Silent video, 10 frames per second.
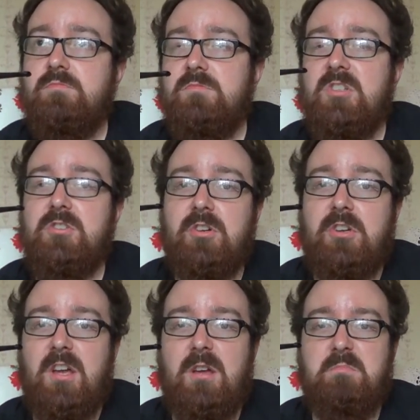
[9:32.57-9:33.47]
It's
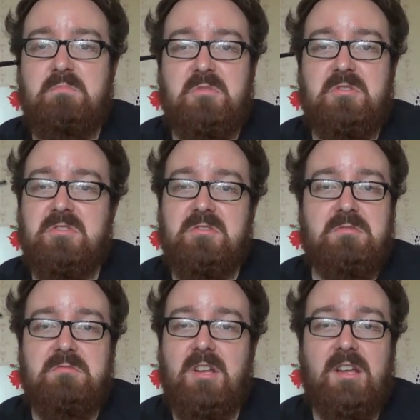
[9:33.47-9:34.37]
okay.
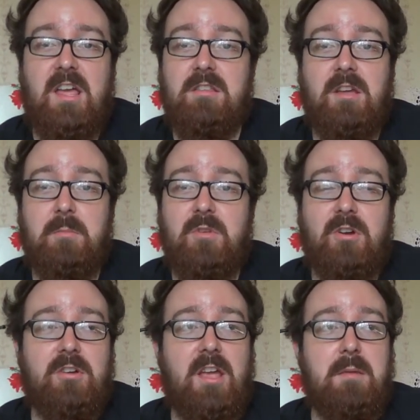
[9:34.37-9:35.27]
Again, I'm
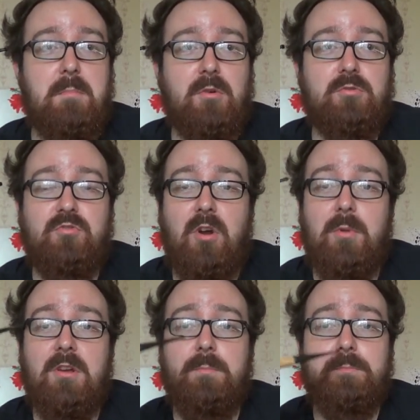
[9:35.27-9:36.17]
not getting much from it.